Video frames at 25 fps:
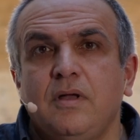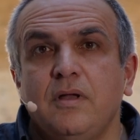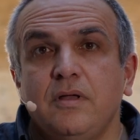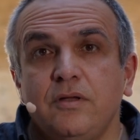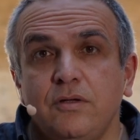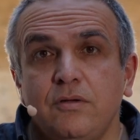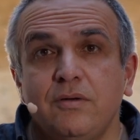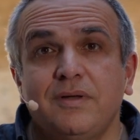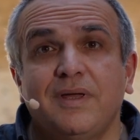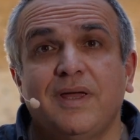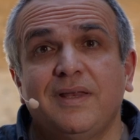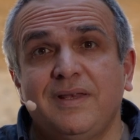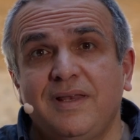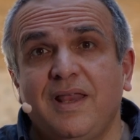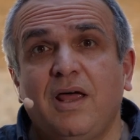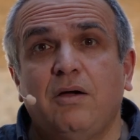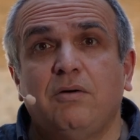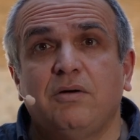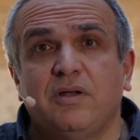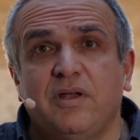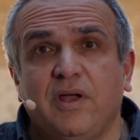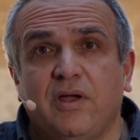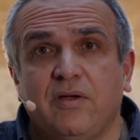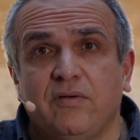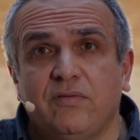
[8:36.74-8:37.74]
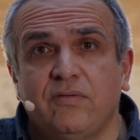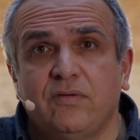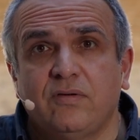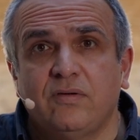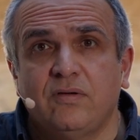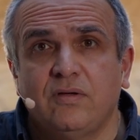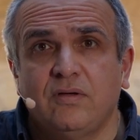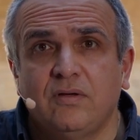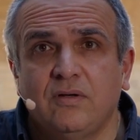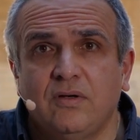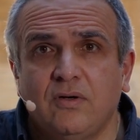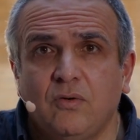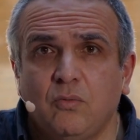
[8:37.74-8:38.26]
You can now
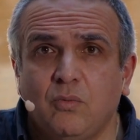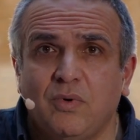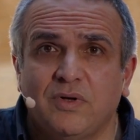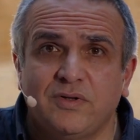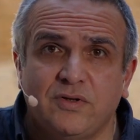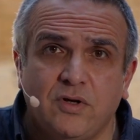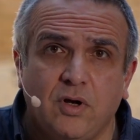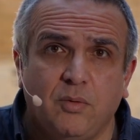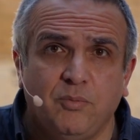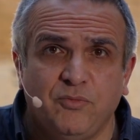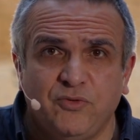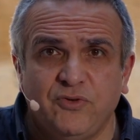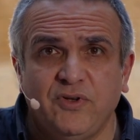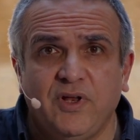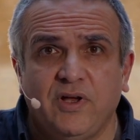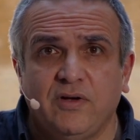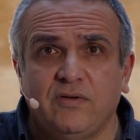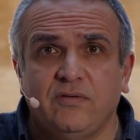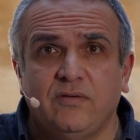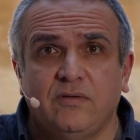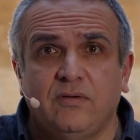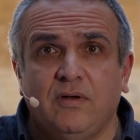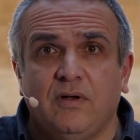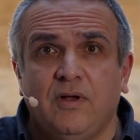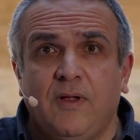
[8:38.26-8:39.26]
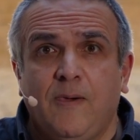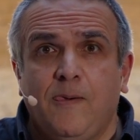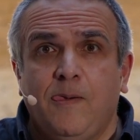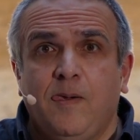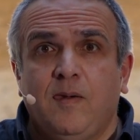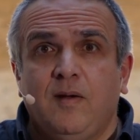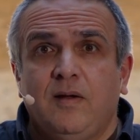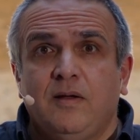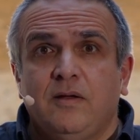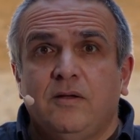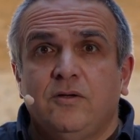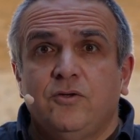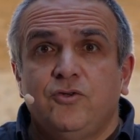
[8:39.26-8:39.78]
guess what comes next.
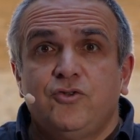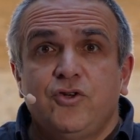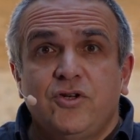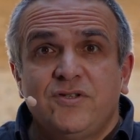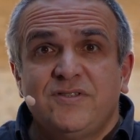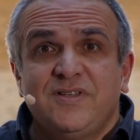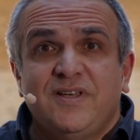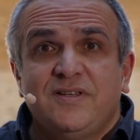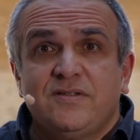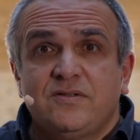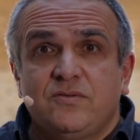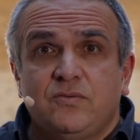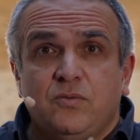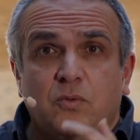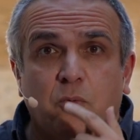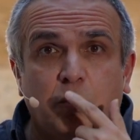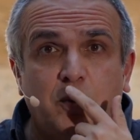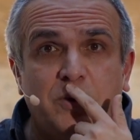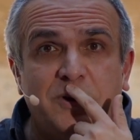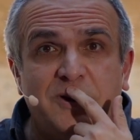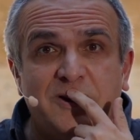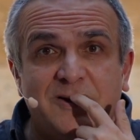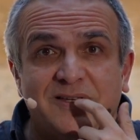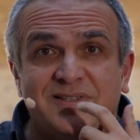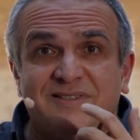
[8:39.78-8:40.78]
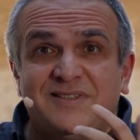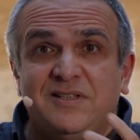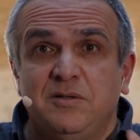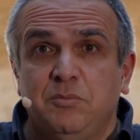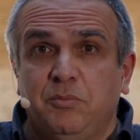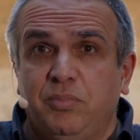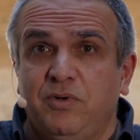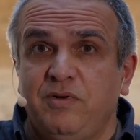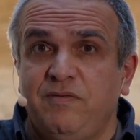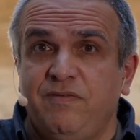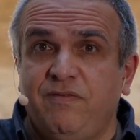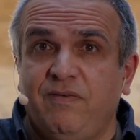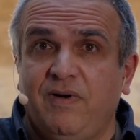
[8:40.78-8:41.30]
Just as we
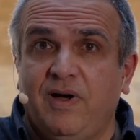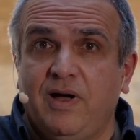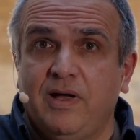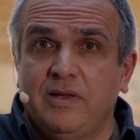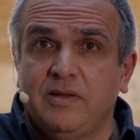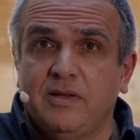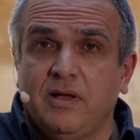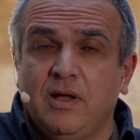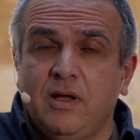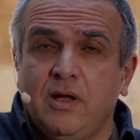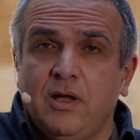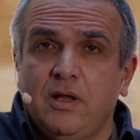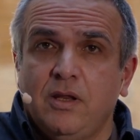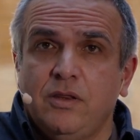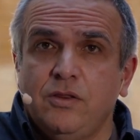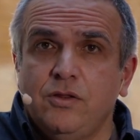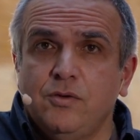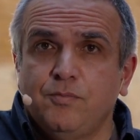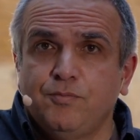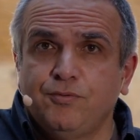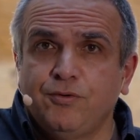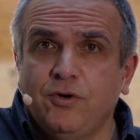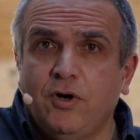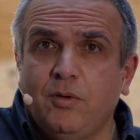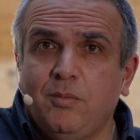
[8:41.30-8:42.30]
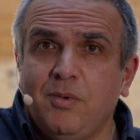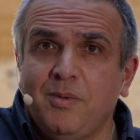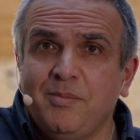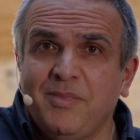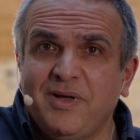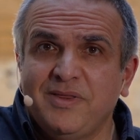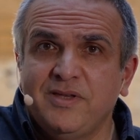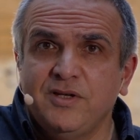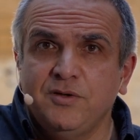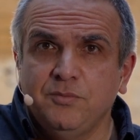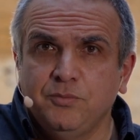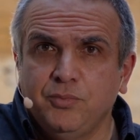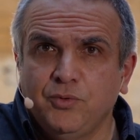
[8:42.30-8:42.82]
simplified the problem
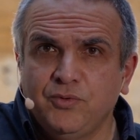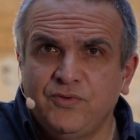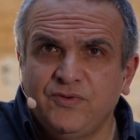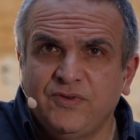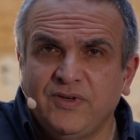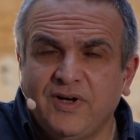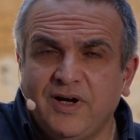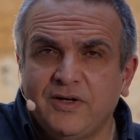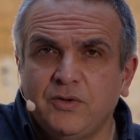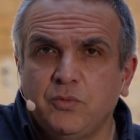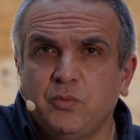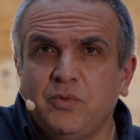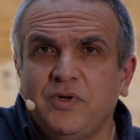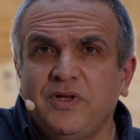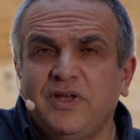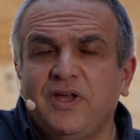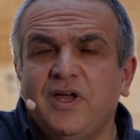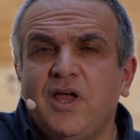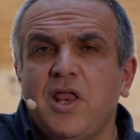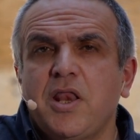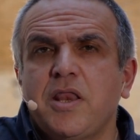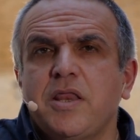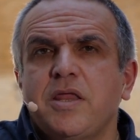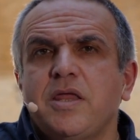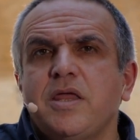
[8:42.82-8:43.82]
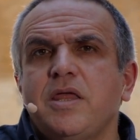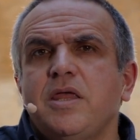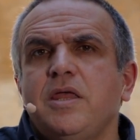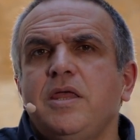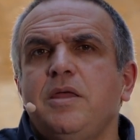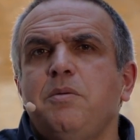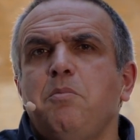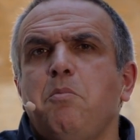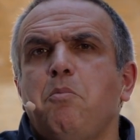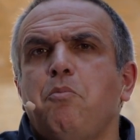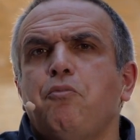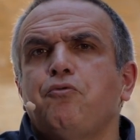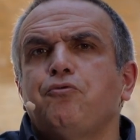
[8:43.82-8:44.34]
at the input side, we can
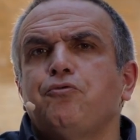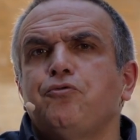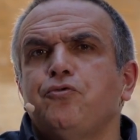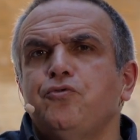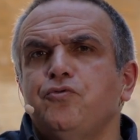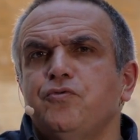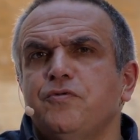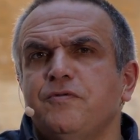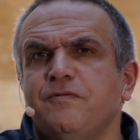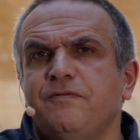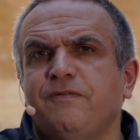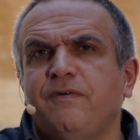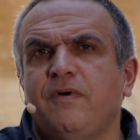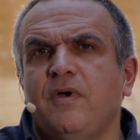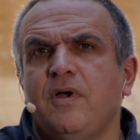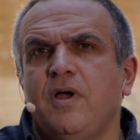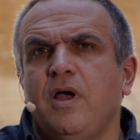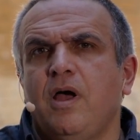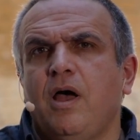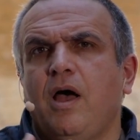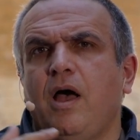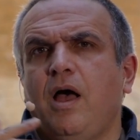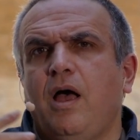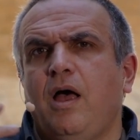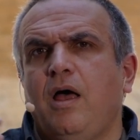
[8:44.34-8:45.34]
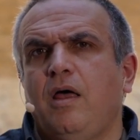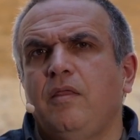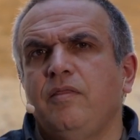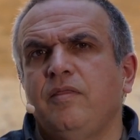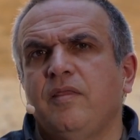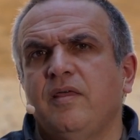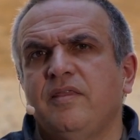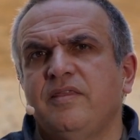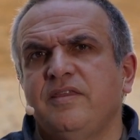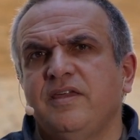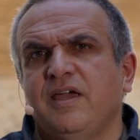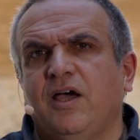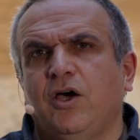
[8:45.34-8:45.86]
improve
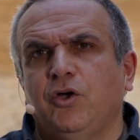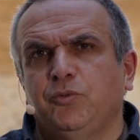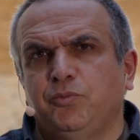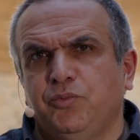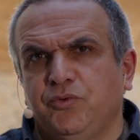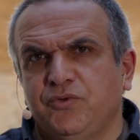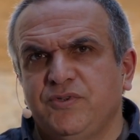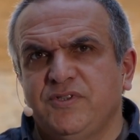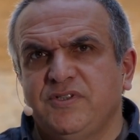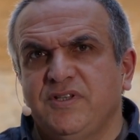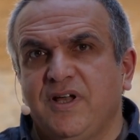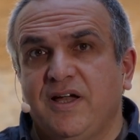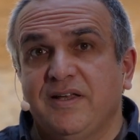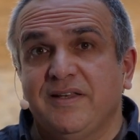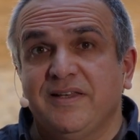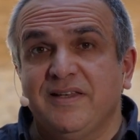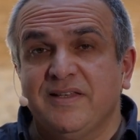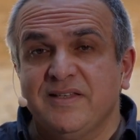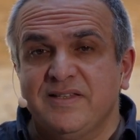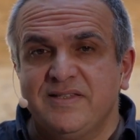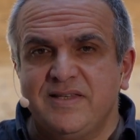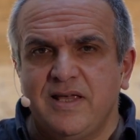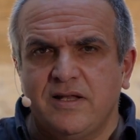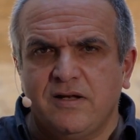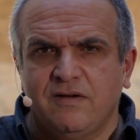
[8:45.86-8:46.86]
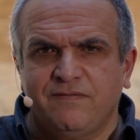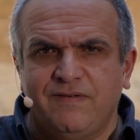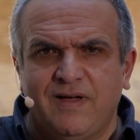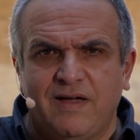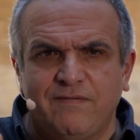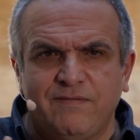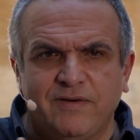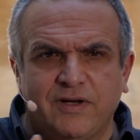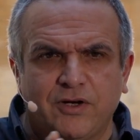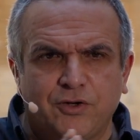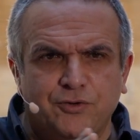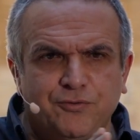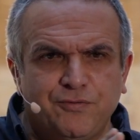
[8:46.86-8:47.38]
on the output side. Instead of
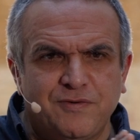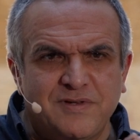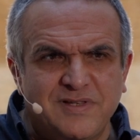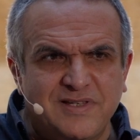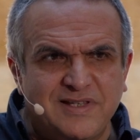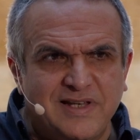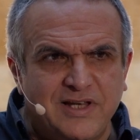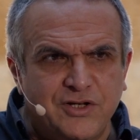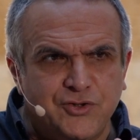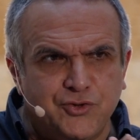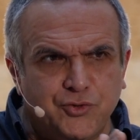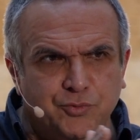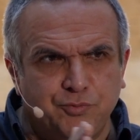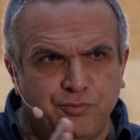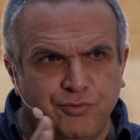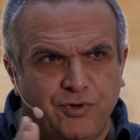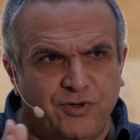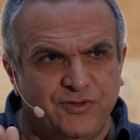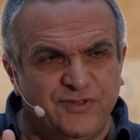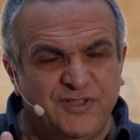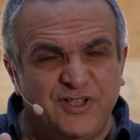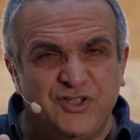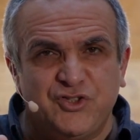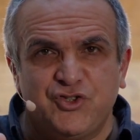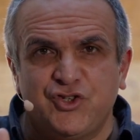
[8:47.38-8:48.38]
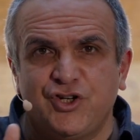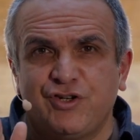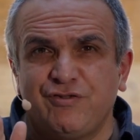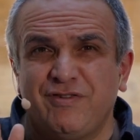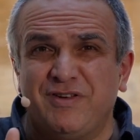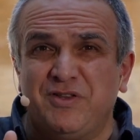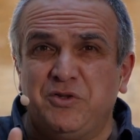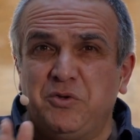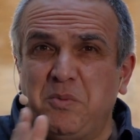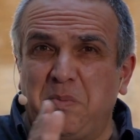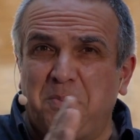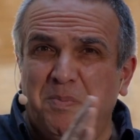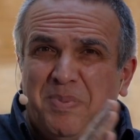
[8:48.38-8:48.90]
having our translation process
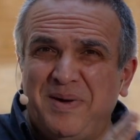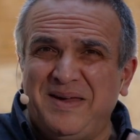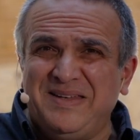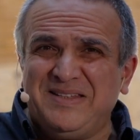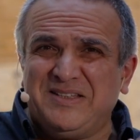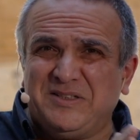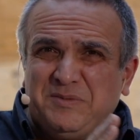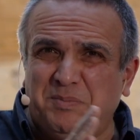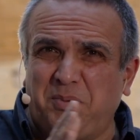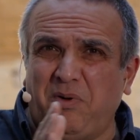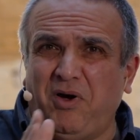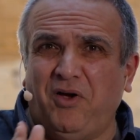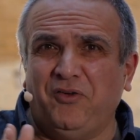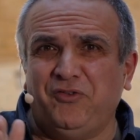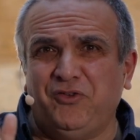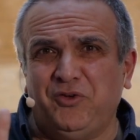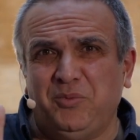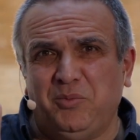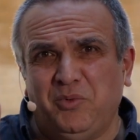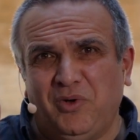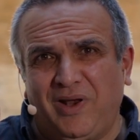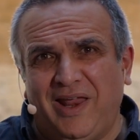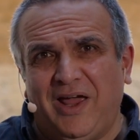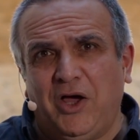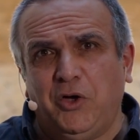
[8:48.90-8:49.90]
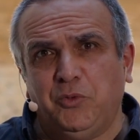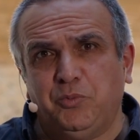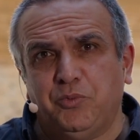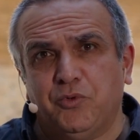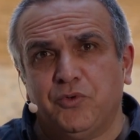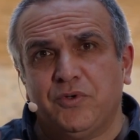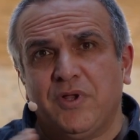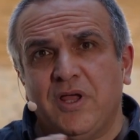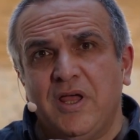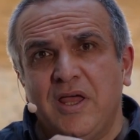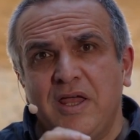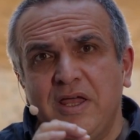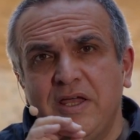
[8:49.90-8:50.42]
generate the best possible
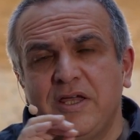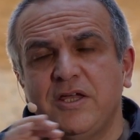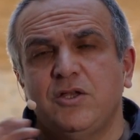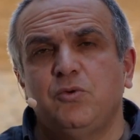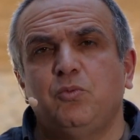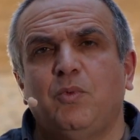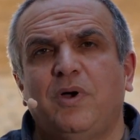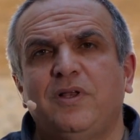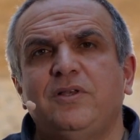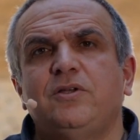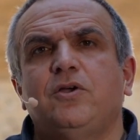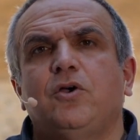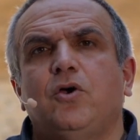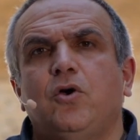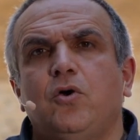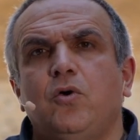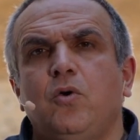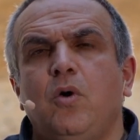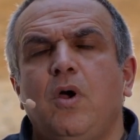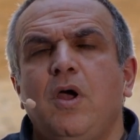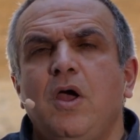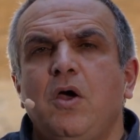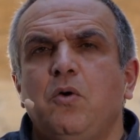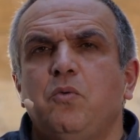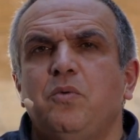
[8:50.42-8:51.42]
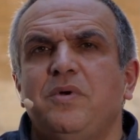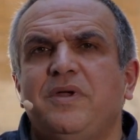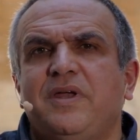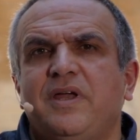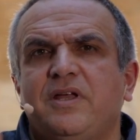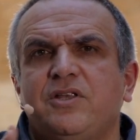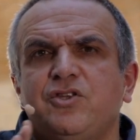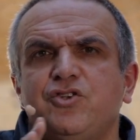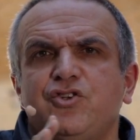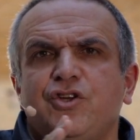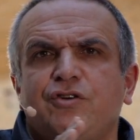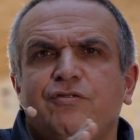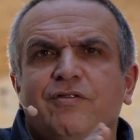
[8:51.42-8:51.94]
output in one go, we
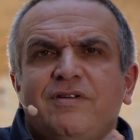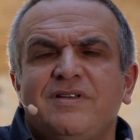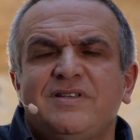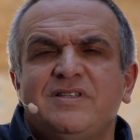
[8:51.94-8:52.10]
can generate